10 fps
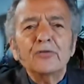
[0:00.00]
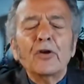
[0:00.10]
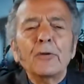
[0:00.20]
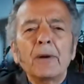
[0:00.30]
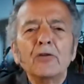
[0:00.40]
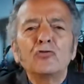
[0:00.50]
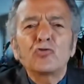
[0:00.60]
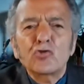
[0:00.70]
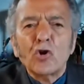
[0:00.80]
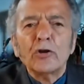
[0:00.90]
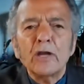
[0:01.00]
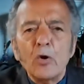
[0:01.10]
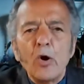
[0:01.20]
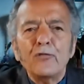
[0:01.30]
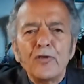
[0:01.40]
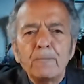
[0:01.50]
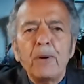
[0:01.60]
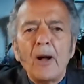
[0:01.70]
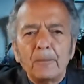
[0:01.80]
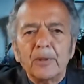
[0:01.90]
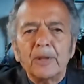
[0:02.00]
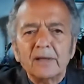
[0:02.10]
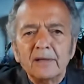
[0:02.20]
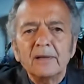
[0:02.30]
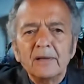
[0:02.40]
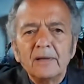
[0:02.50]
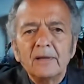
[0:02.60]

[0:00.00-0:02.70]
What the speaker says: Because everybody's jerking off in public.